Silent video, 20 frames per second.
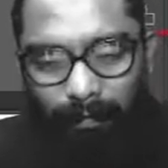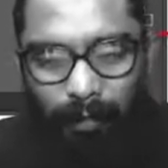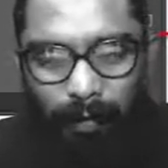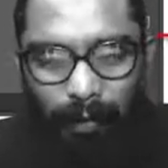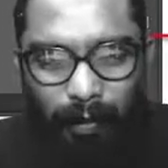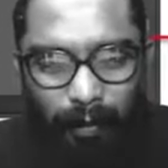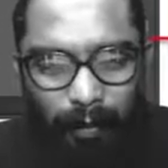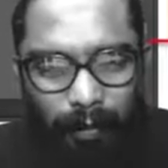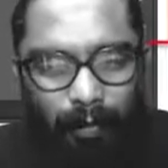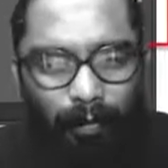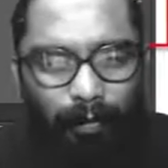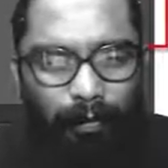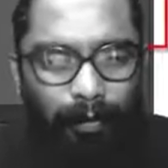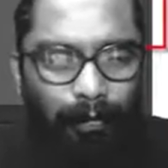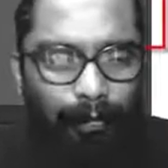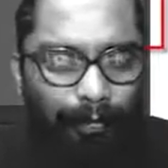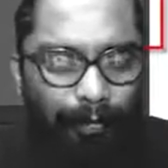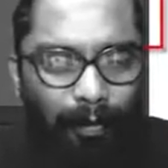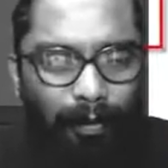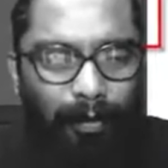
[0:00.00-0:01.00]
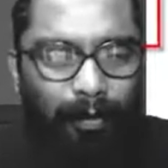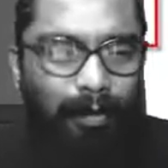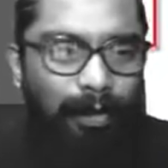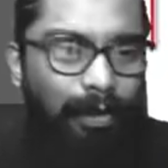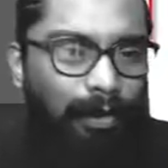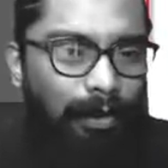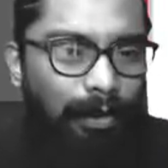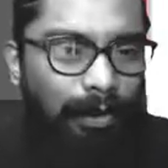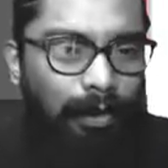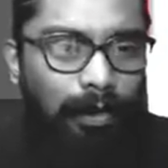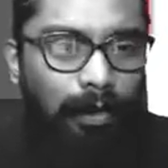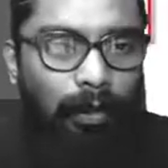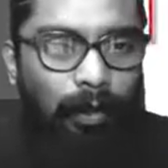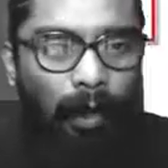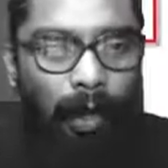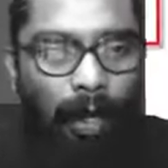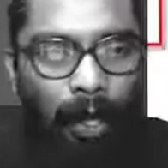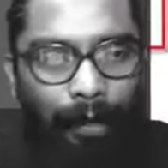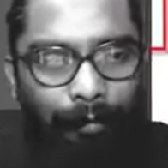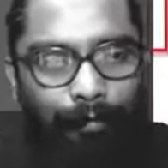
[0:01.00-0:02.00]
So for this reason you
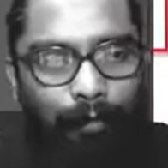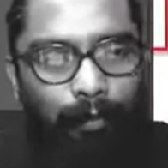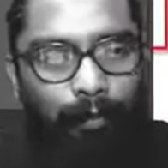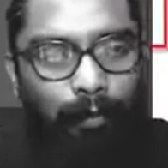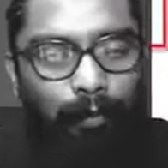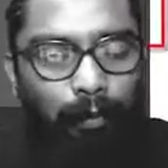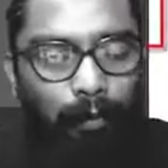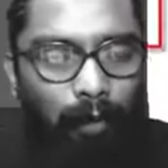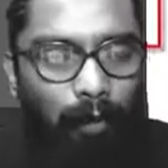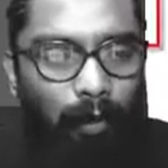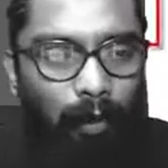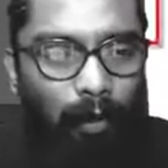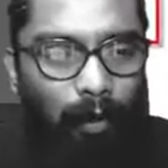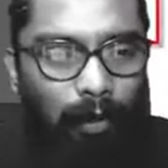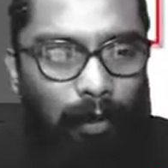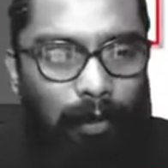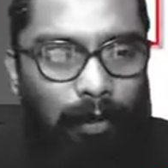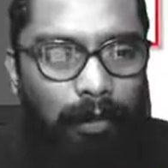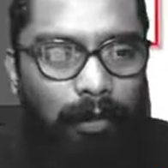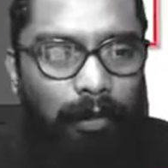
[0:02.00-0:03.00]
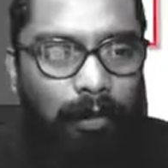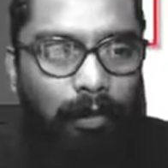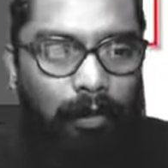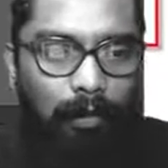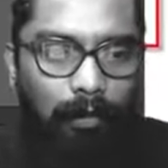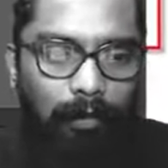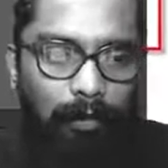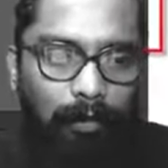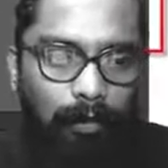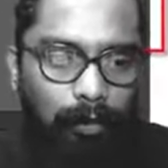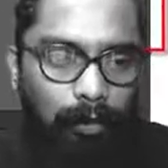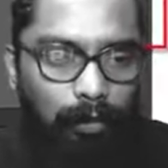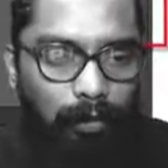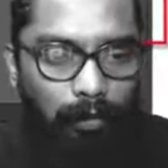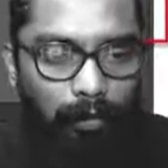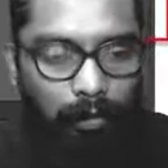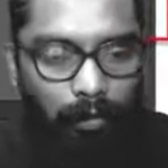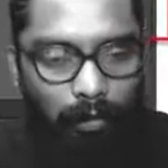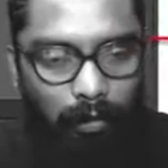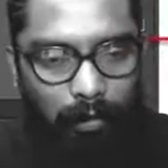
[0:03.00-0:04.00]
have to know all this
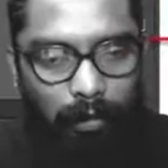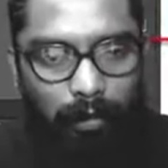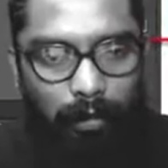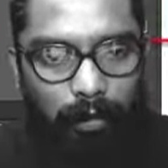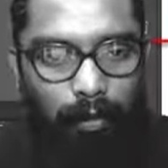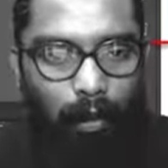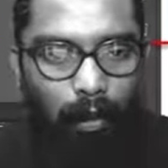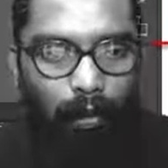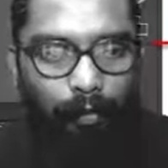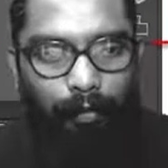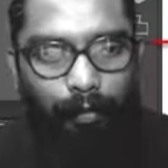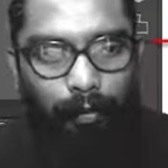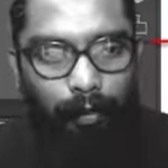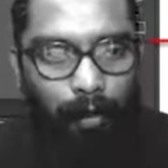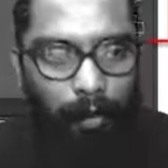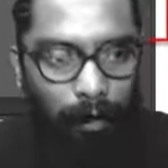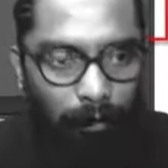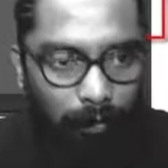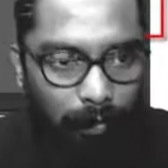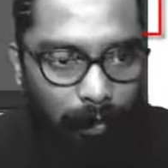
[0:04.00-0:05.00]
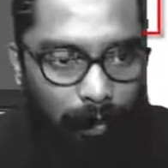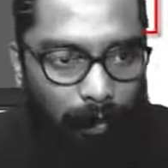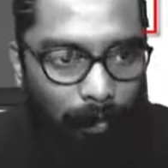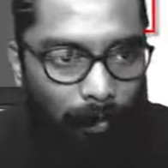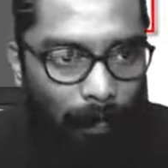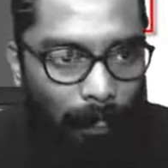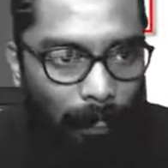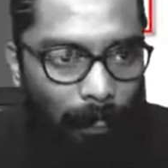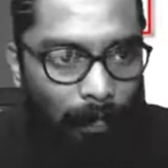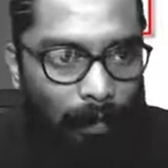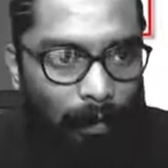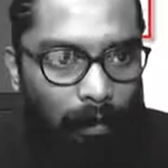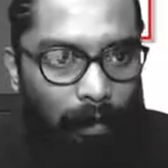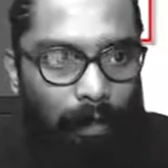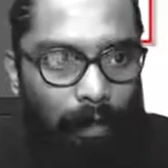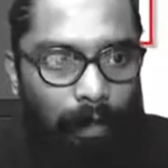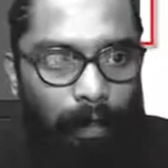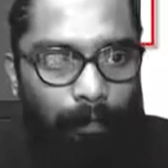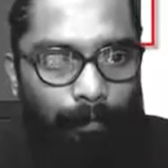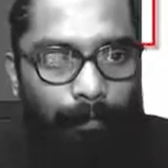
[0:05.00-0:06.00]
sort of terms.
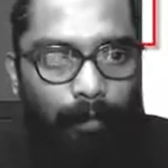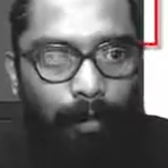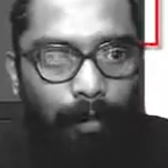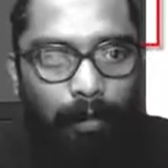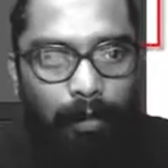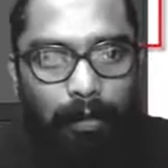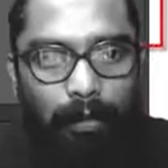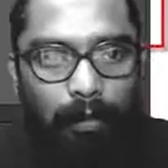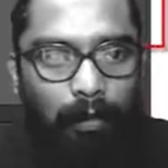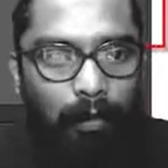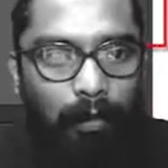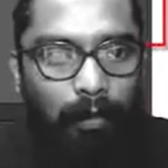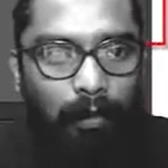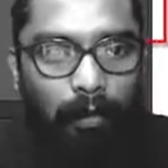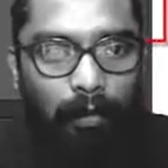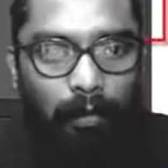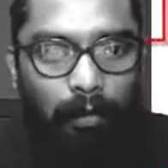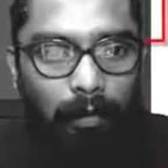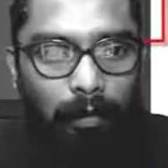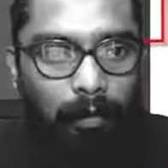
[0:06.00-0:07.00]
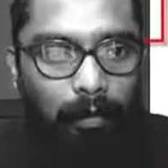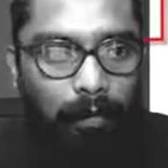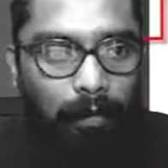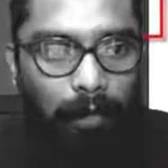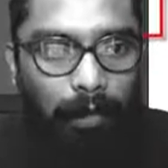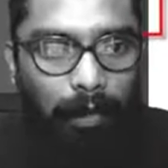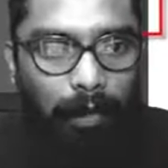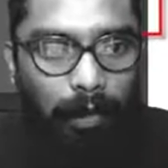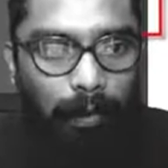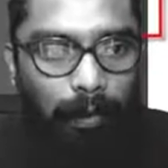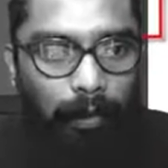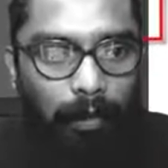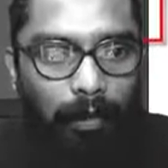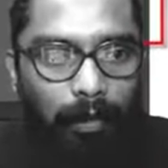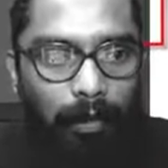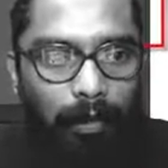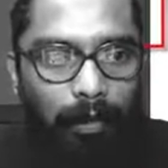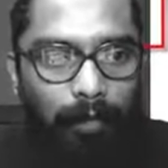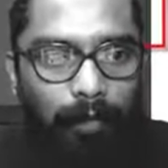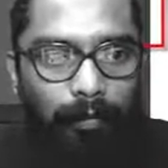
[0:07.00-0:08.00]
Clear? So this one
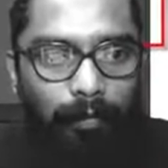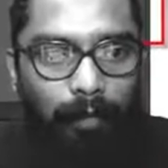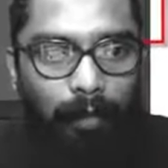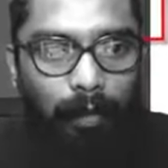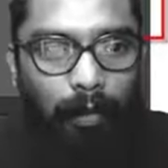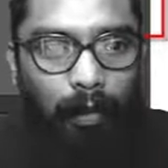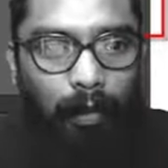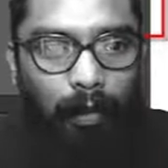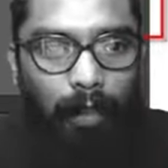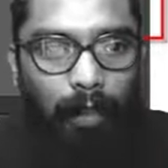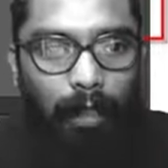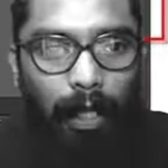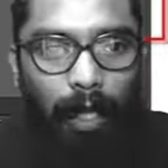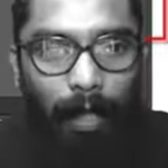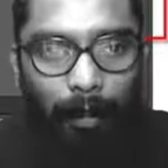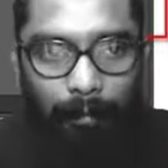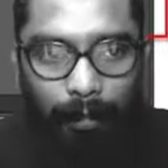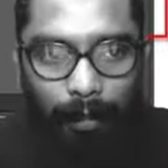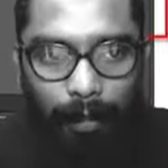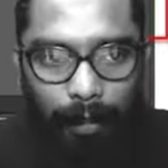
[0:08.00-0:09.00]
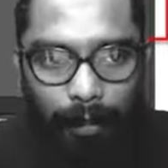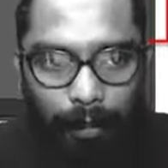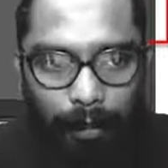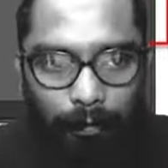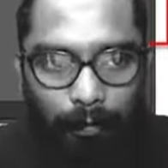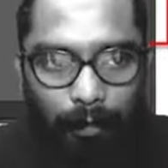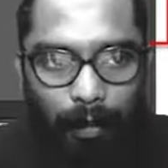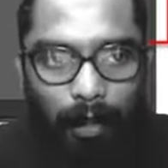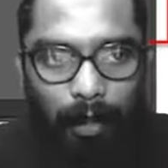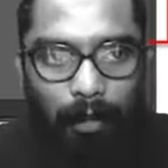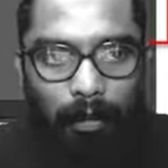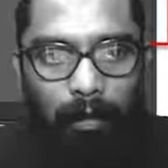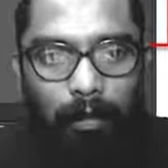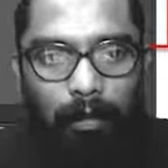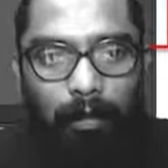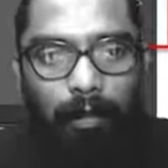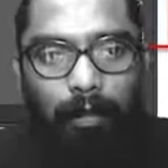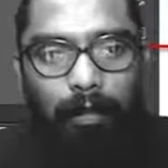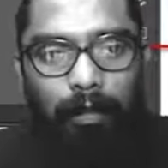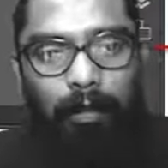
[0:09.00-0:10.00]
we called it application bar.
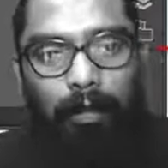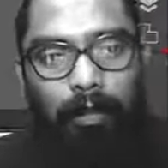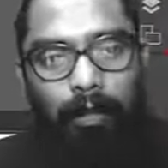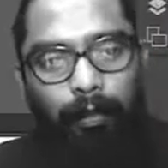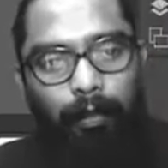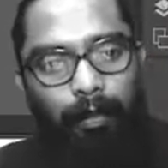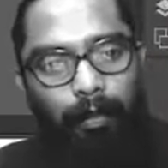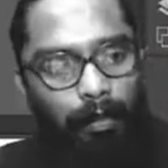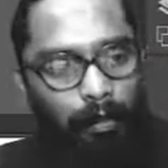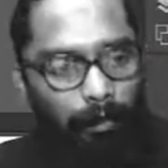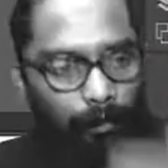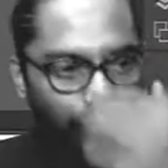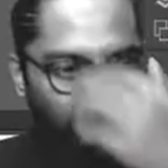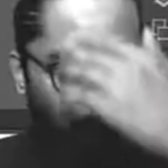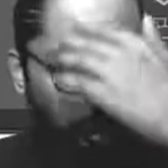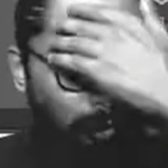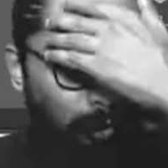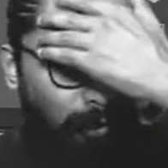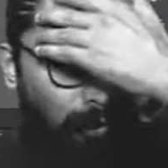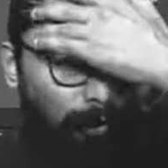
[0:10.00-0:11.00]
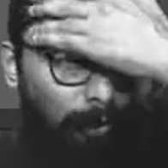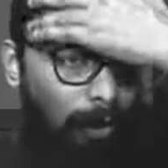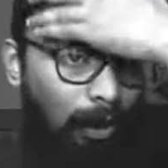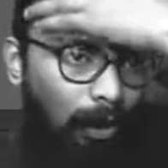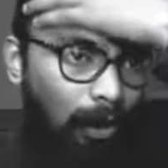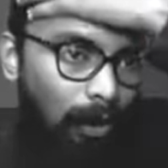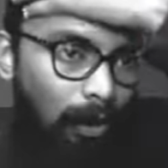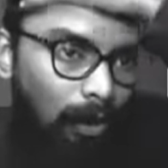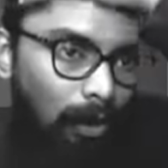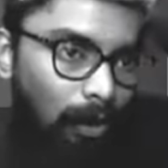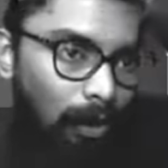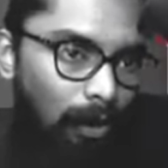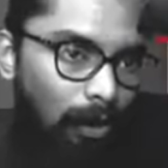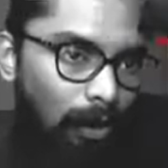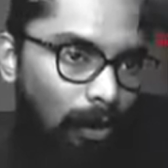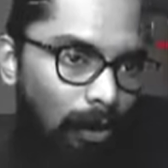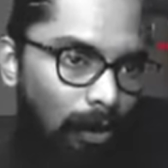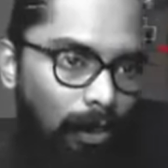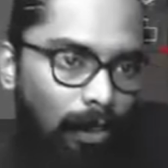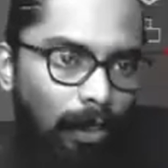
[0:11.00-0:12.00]
This one is a menu bar,
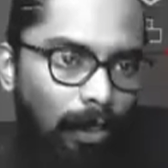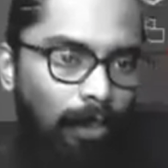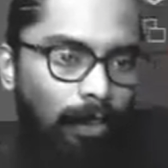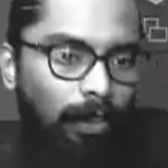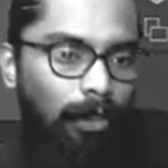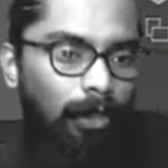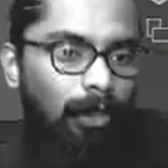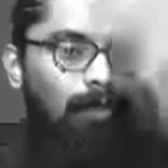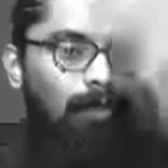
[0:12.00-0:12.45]
then the